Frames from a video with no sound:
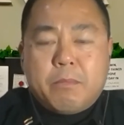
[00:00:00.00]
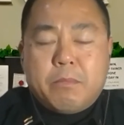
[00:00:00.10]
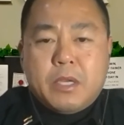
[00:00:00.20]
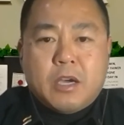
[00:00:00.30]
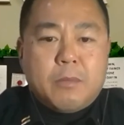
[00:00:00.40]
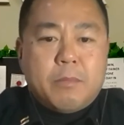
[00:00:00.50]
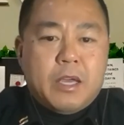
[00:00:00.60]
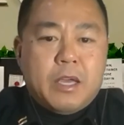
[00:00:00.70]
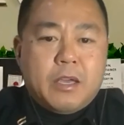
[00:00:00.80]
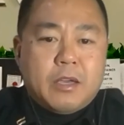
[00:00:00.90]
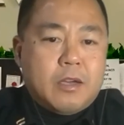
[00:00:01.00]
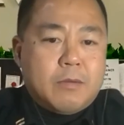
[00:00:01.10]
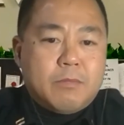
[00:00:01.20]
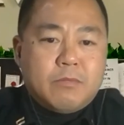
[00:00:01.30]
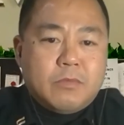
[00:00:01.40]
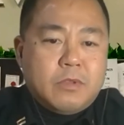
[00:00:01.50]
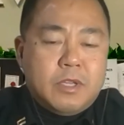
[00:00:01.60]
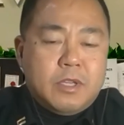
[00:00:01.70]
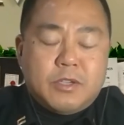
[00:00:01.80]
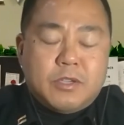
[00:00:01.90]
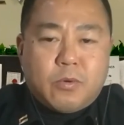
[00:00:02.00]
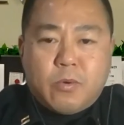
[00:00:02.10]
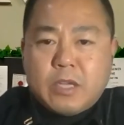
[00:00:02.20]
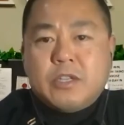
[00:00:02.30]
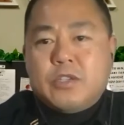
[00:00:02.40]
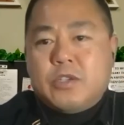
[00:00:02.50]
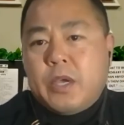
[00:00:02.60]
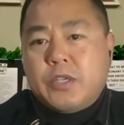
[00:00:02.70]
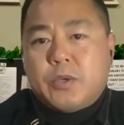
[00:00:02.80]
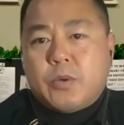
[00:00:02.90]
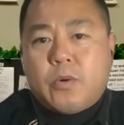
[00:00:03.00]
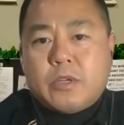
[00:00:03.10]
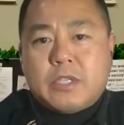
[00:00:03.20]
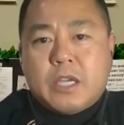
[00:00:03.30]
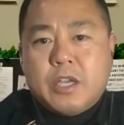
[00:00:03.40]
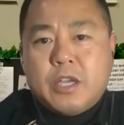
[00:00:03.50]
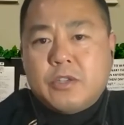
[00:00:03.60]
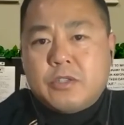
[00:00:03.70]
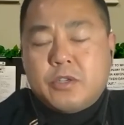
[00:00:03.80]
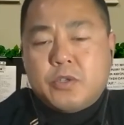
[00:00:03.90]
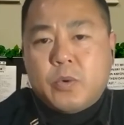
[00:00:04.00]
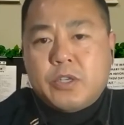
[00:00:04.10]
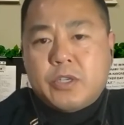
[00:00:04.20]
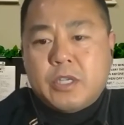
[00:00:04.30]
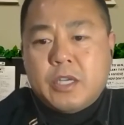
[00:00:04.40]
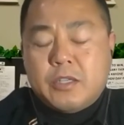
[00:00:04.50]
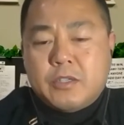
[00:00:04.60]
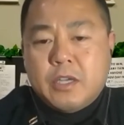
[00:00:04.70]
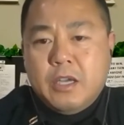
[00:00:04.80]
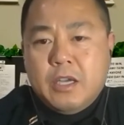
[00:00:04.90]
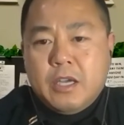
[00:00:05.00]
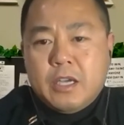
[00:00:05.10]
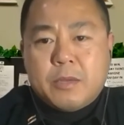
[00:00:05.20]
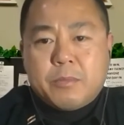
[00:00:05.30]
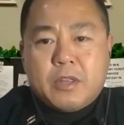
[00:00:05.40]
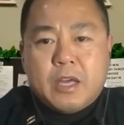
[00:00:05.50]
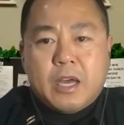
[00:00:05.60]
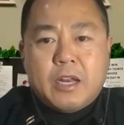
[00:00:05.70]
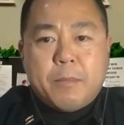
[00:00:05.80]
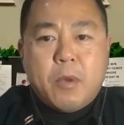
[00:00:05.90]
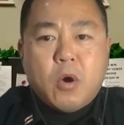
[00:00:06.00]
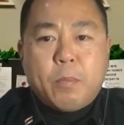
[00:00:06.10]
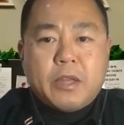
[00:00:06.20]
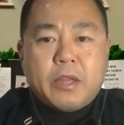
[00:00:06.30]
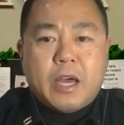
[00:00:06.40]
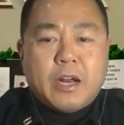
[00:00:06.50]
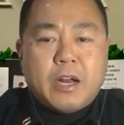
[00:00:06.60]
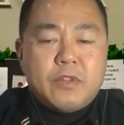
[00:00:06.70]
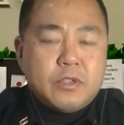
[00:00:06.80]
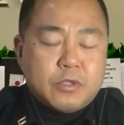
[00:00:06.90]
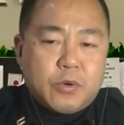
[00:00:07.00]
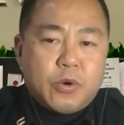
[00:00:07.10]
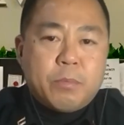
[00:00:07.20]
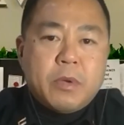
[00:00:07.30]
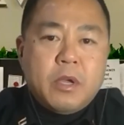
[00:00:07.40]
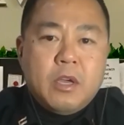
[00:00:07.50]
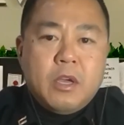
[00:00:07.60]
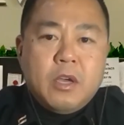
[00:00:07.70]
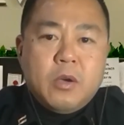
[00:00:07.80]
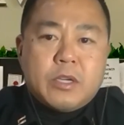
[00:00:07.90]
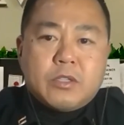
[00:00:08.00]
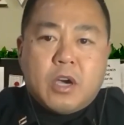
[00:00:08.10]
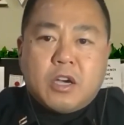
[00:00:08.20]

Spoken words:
become is it an arrest situation or a citation situation? It's something that I'm hoping that out of this group, we can